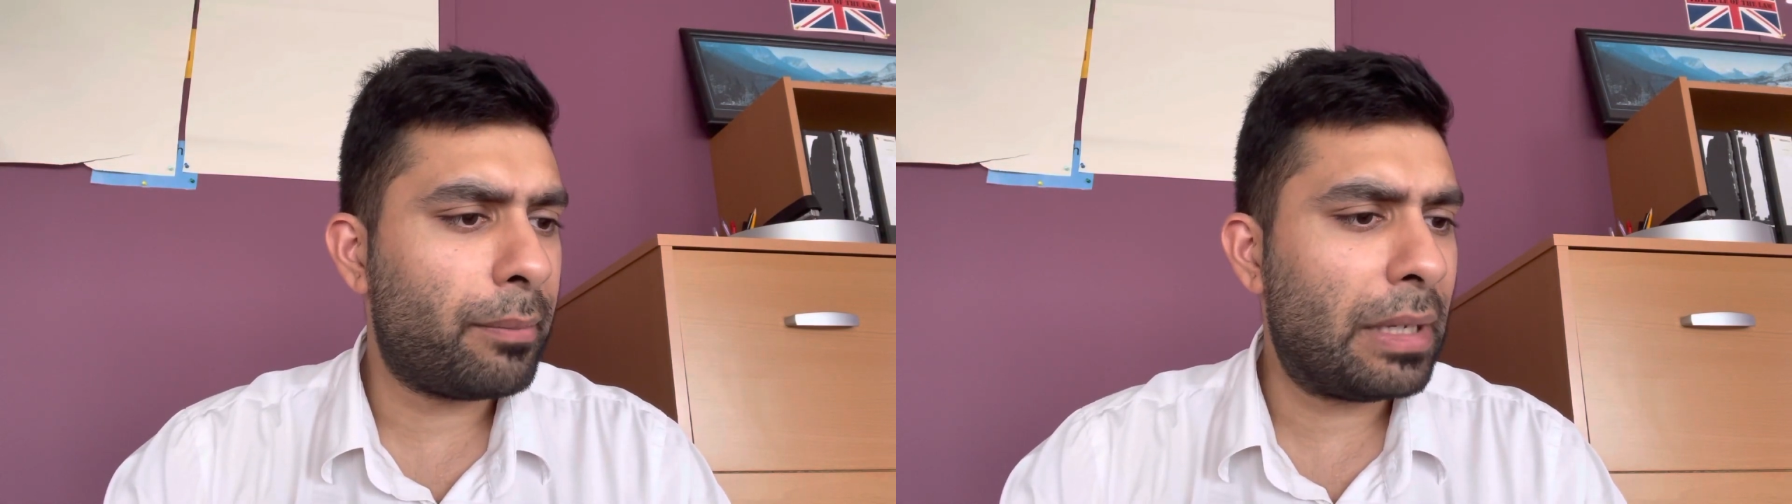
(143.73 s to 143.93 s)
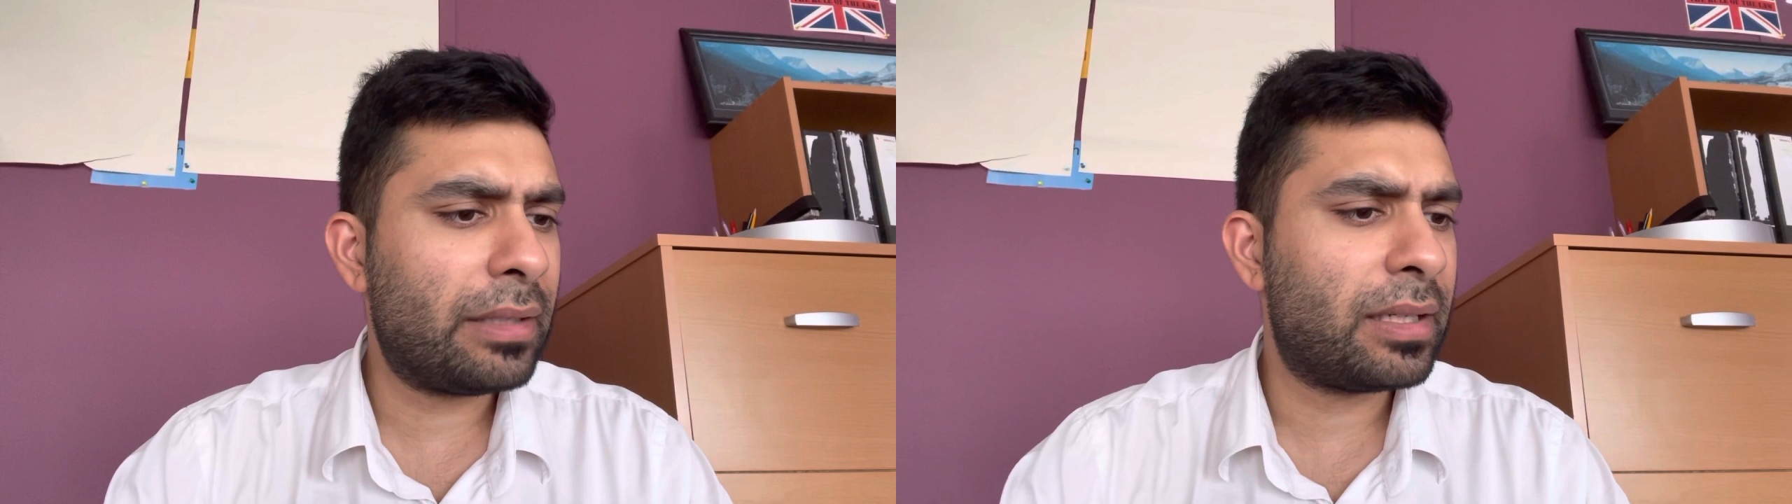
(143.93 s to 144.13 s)

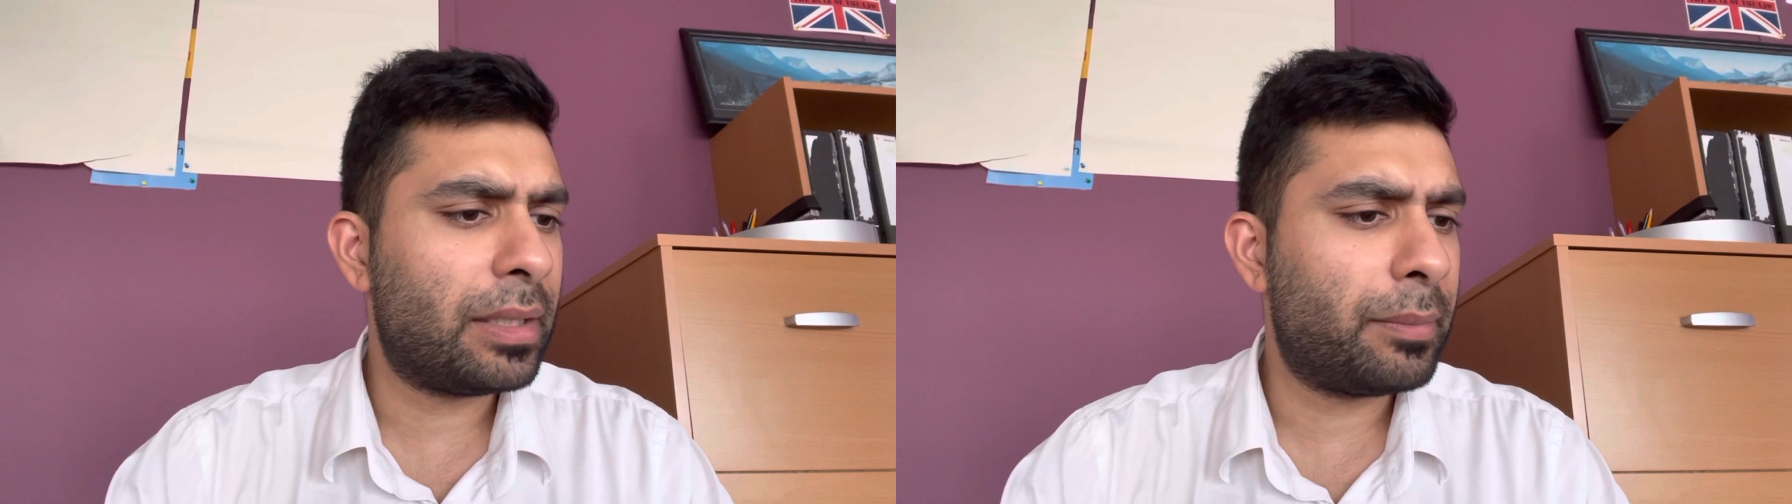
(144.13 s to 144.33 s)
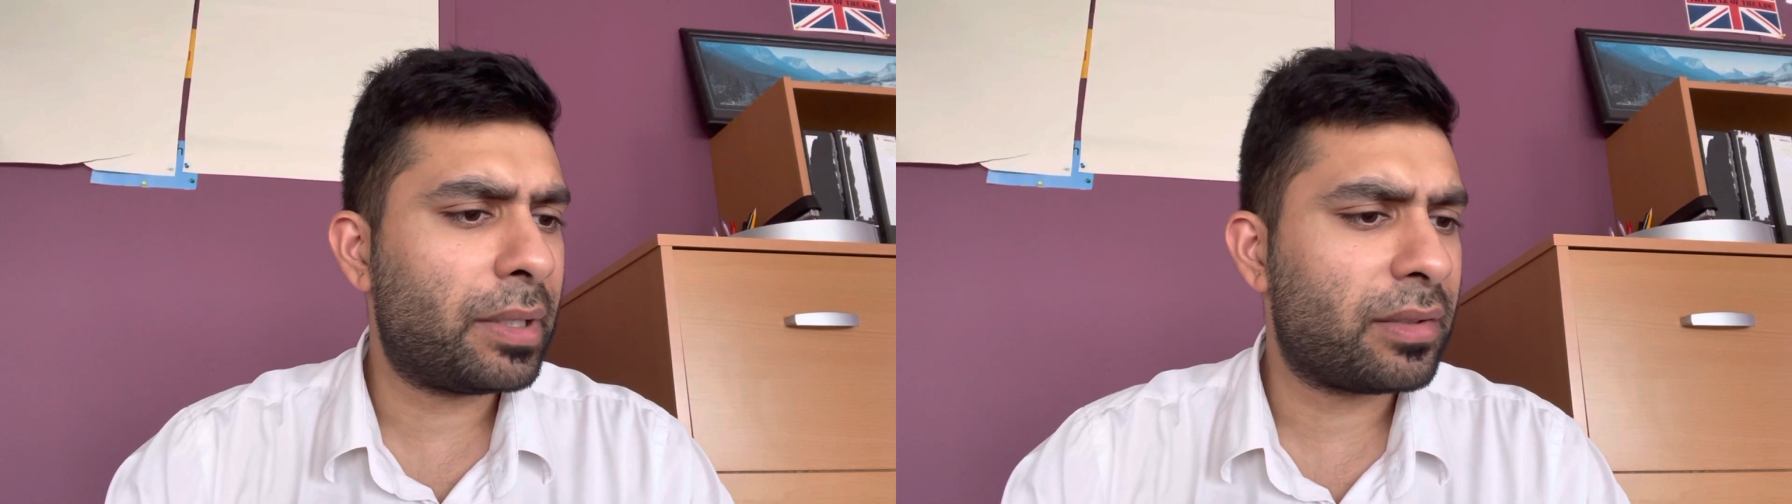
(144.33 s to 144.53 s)

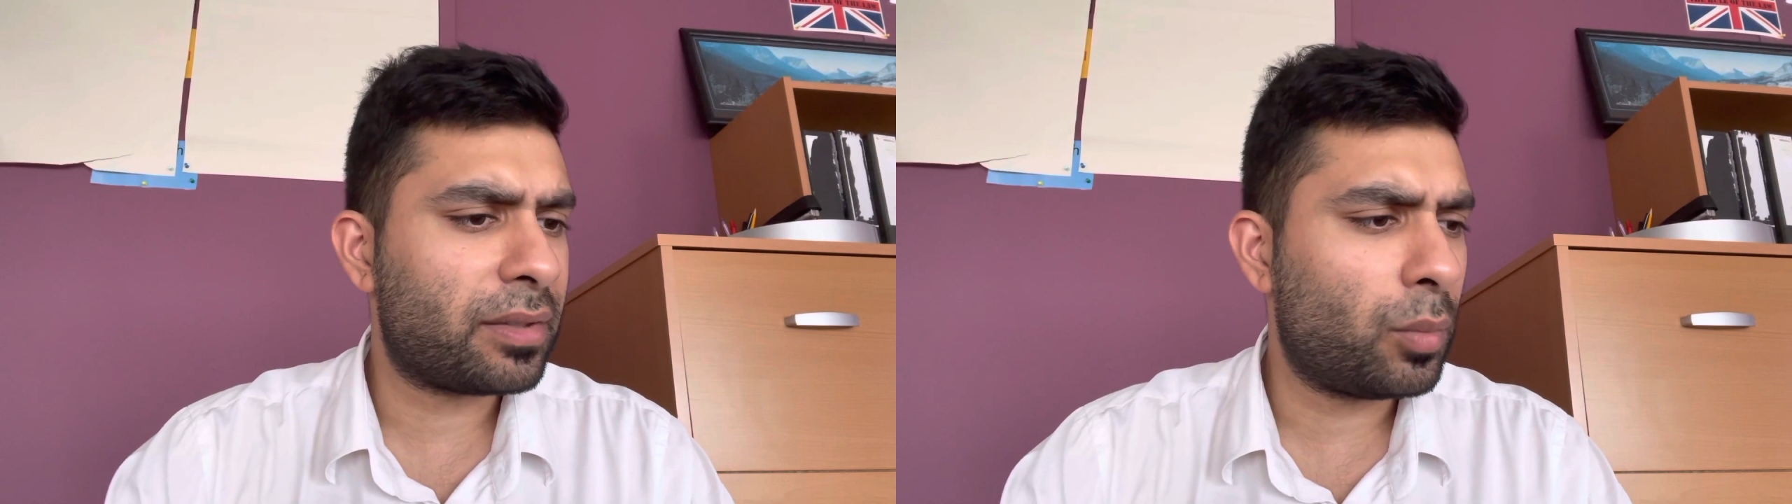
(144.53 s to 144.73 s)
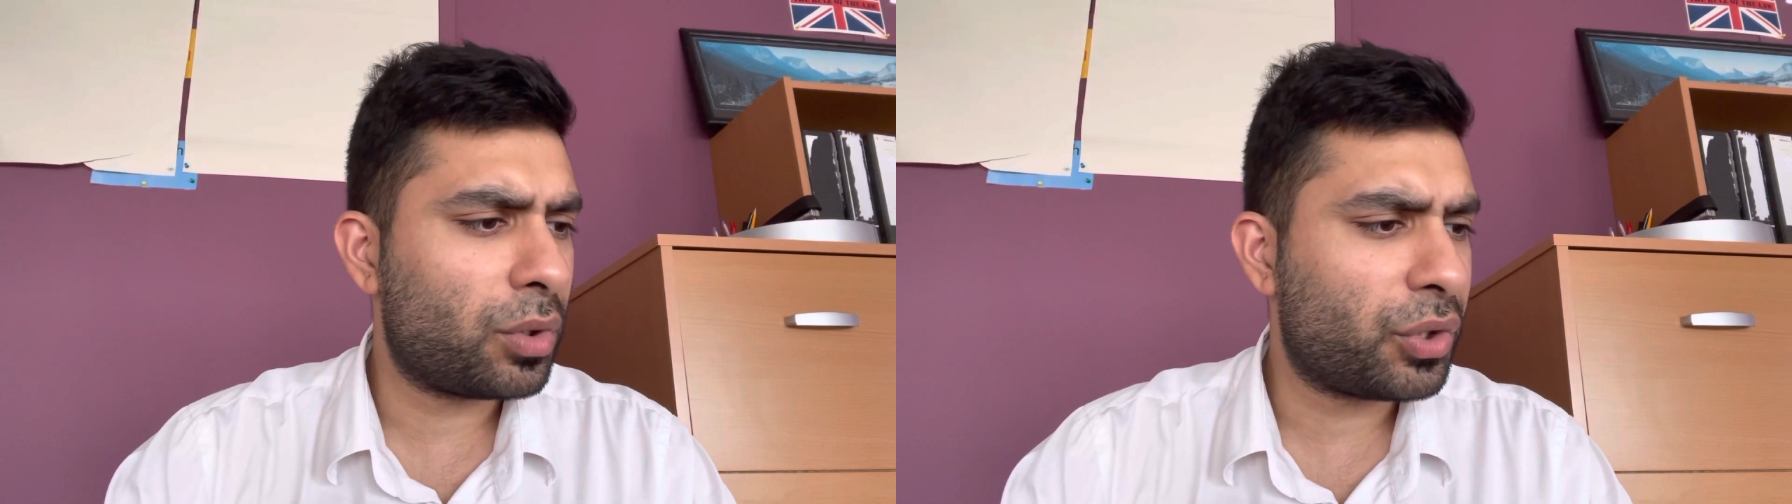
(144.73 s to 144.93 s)
mentally because
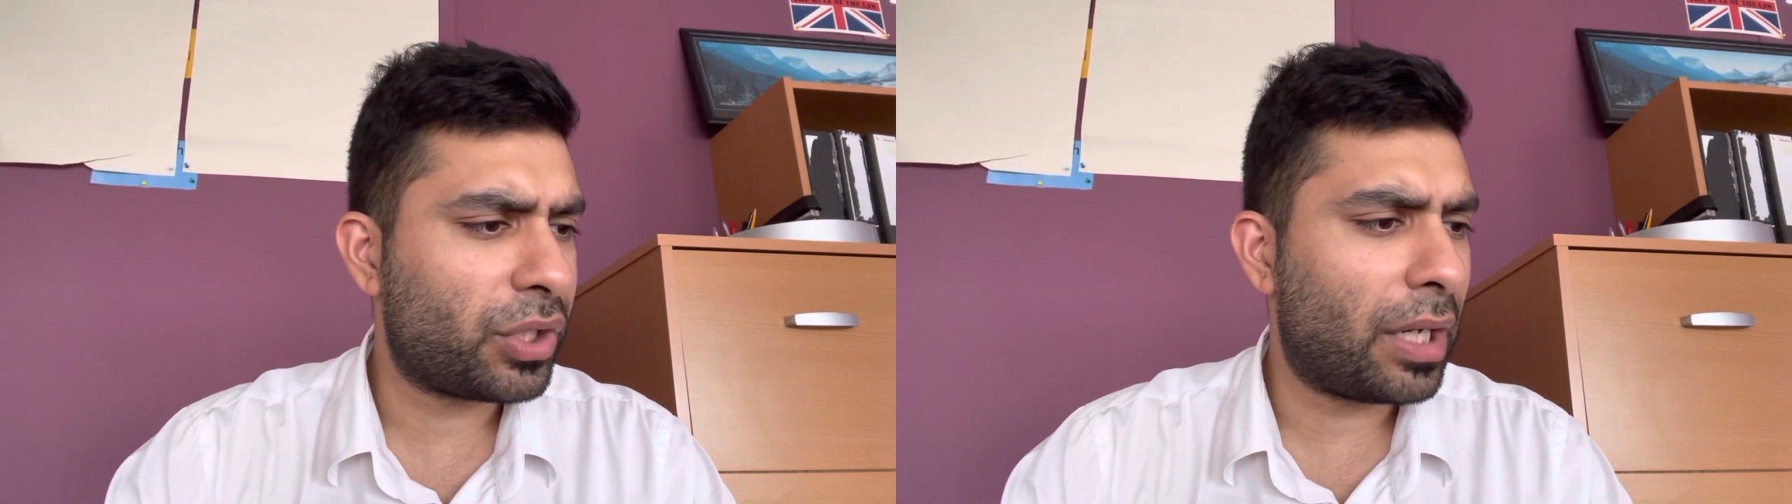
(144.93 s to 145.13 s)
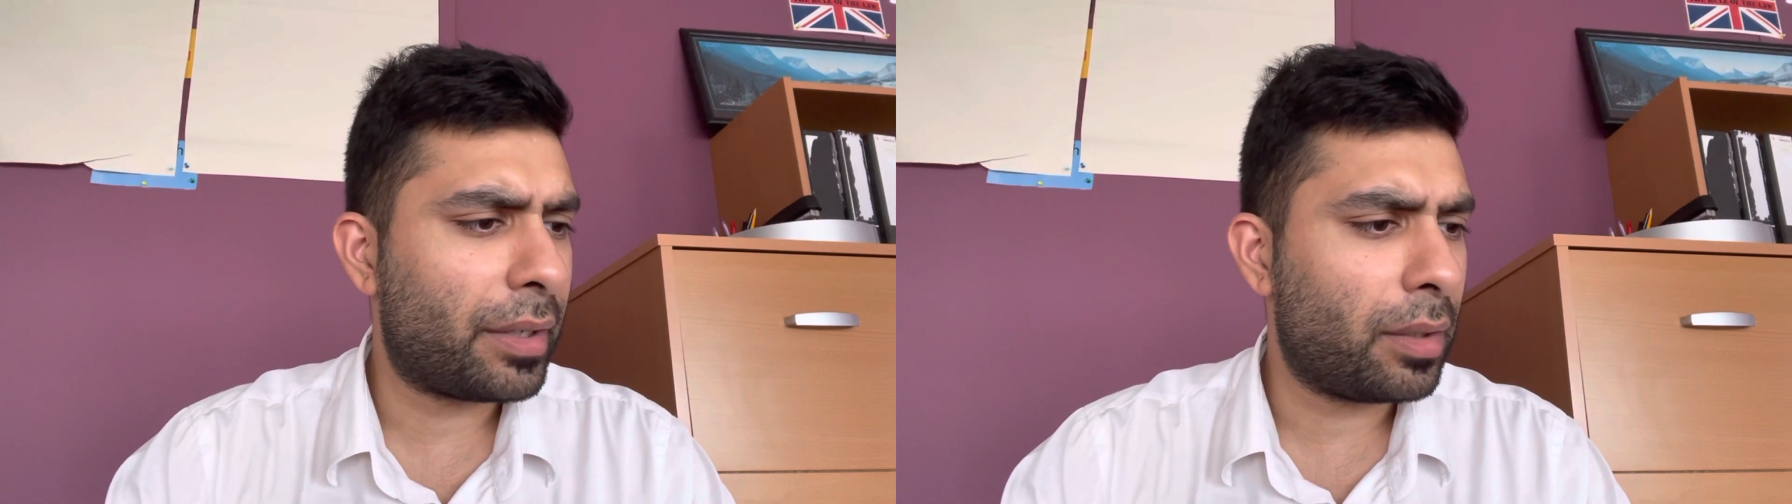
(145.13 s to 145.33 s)
someone's
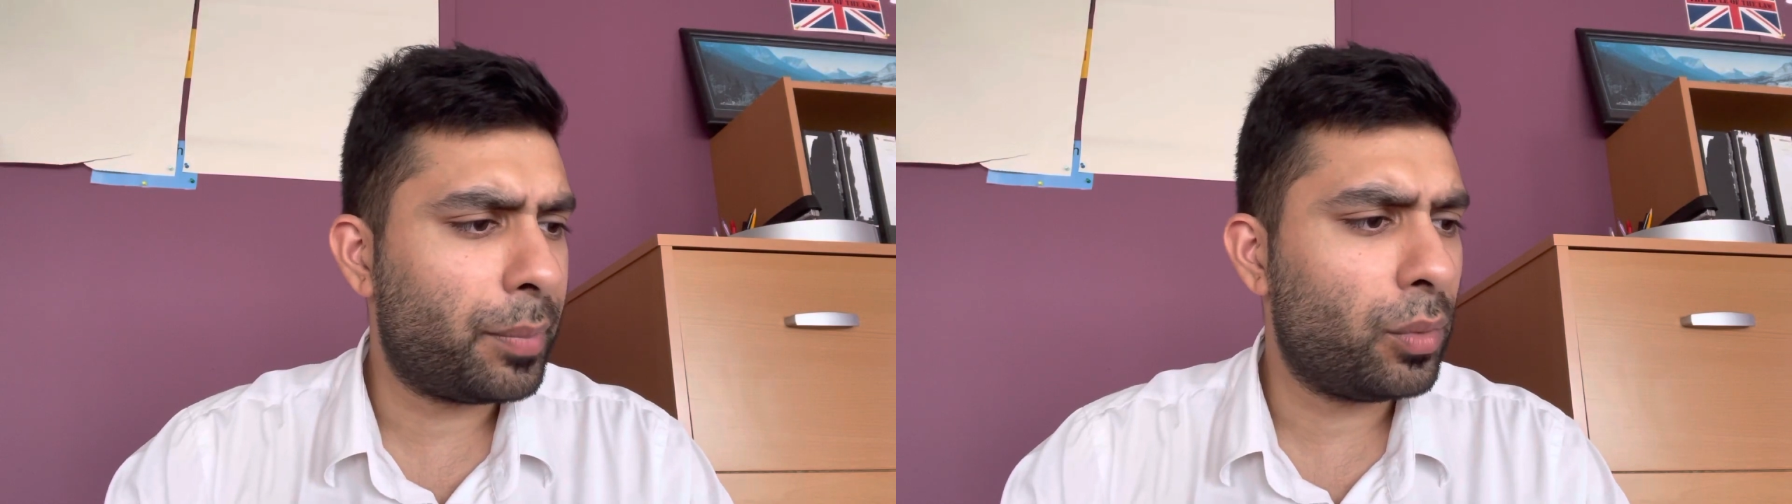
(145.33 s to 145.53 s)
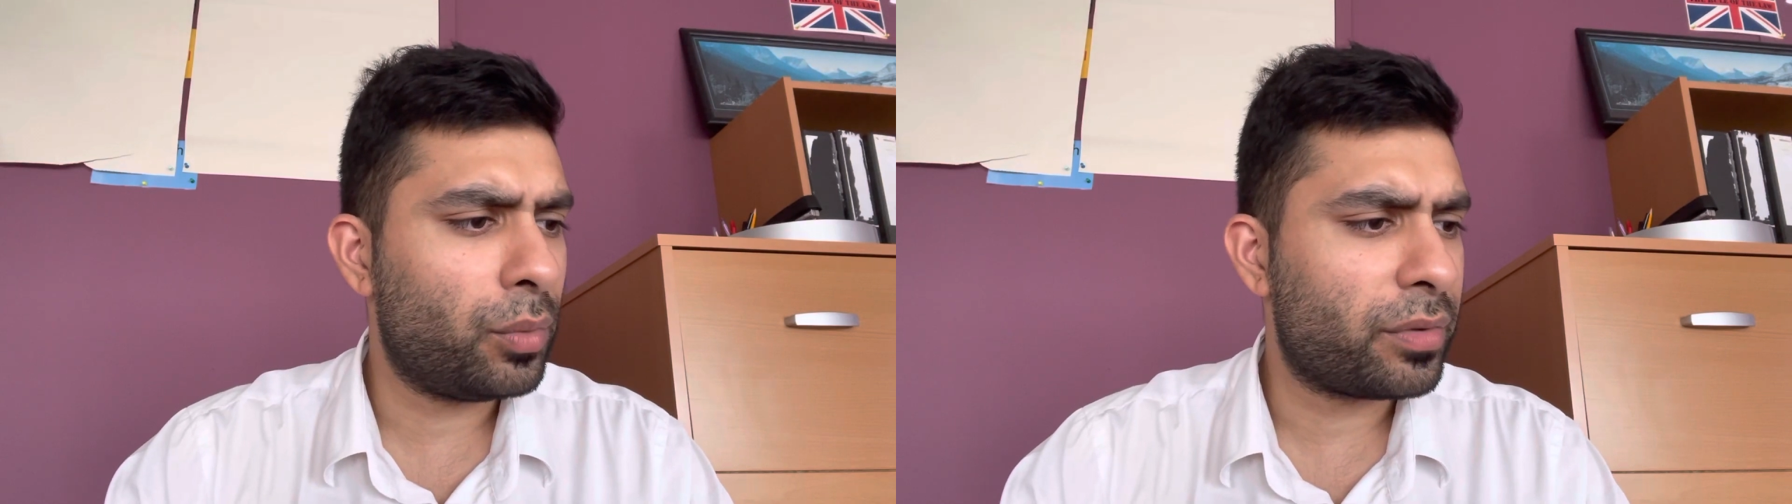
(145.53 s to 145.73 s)
shouting
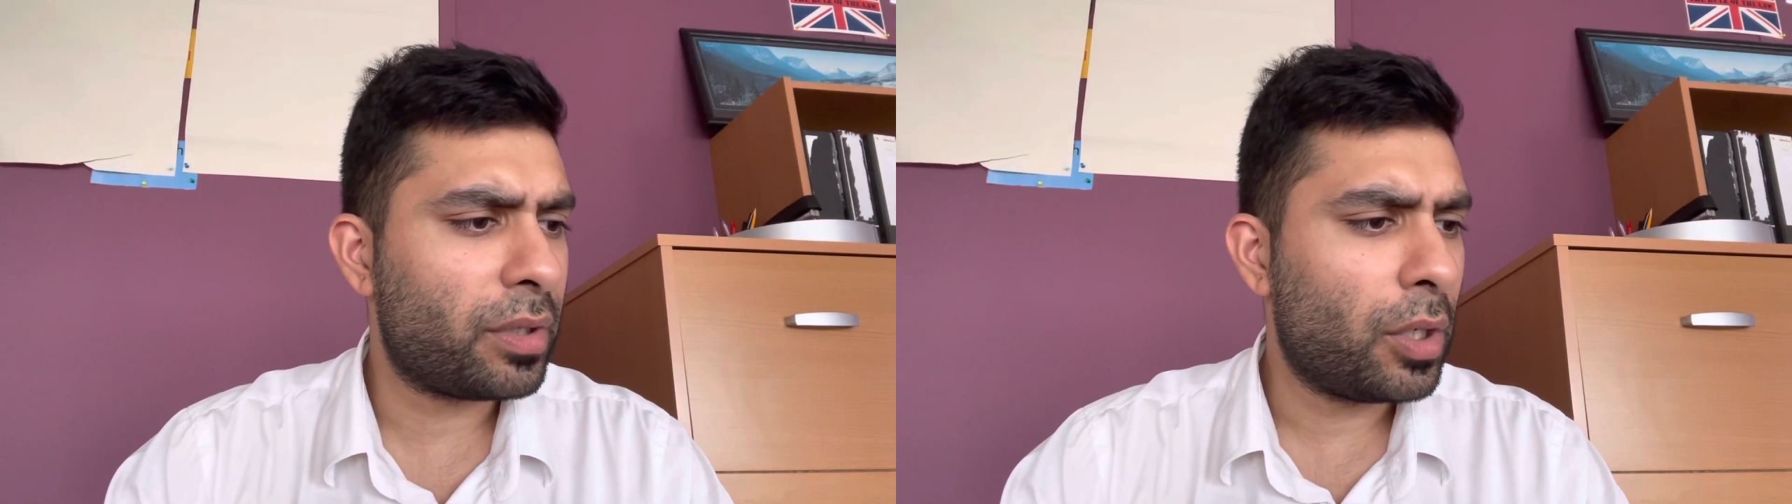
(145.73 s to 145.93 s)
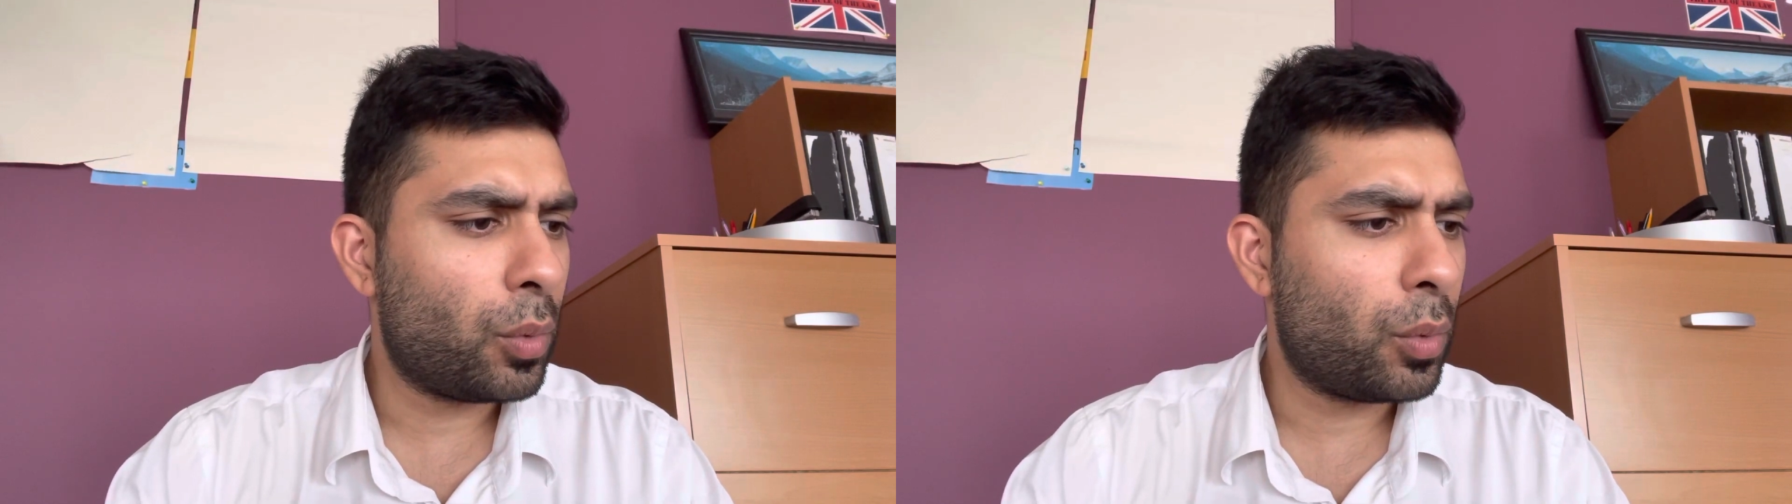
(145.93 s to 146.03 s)
abuse